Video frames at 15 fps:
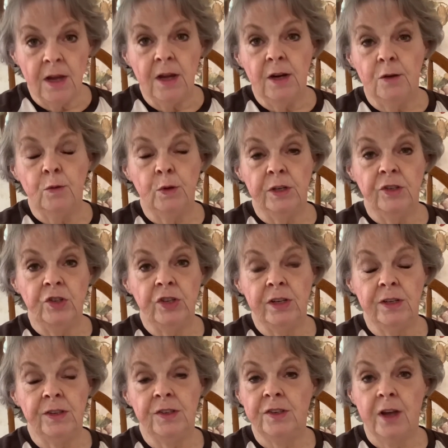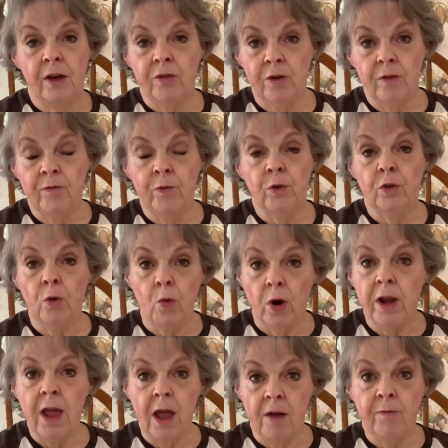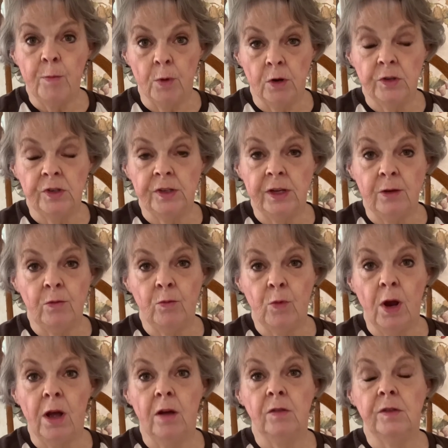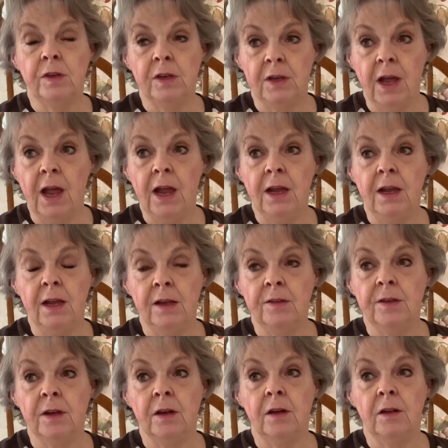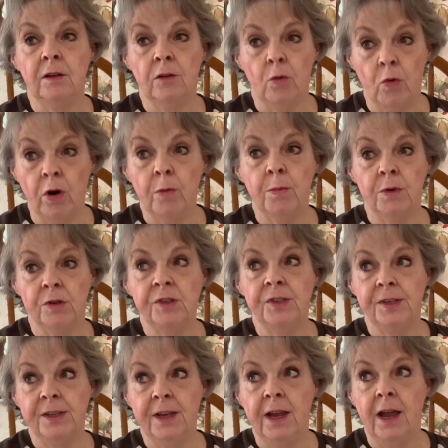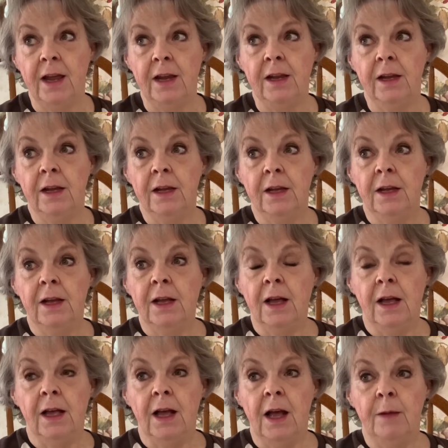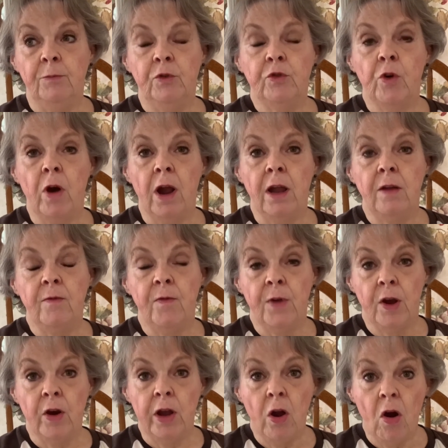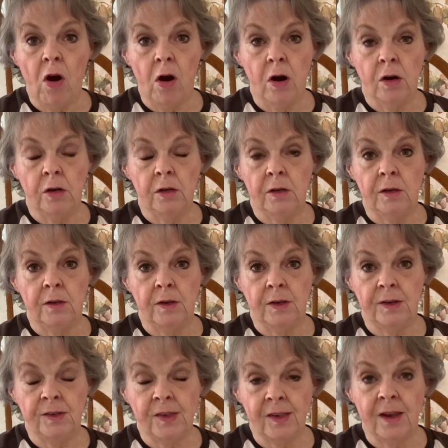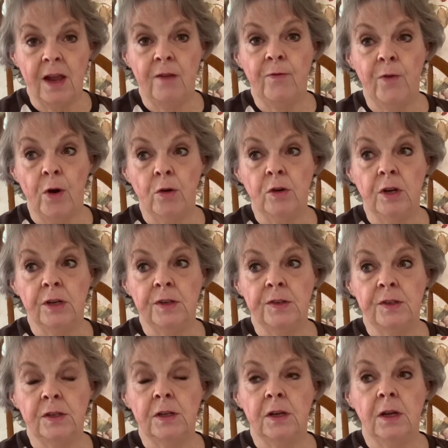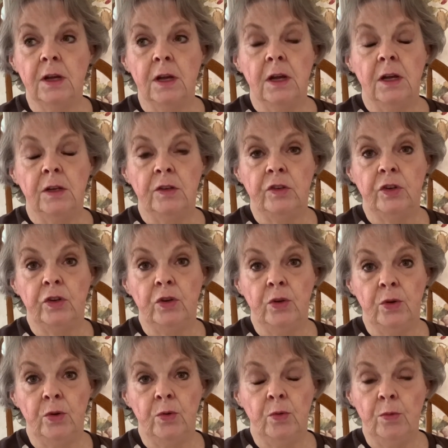which is Southern for Lord have mercy. Well, today is a Lord of mercy day. I'm trying very hard to stay focused, to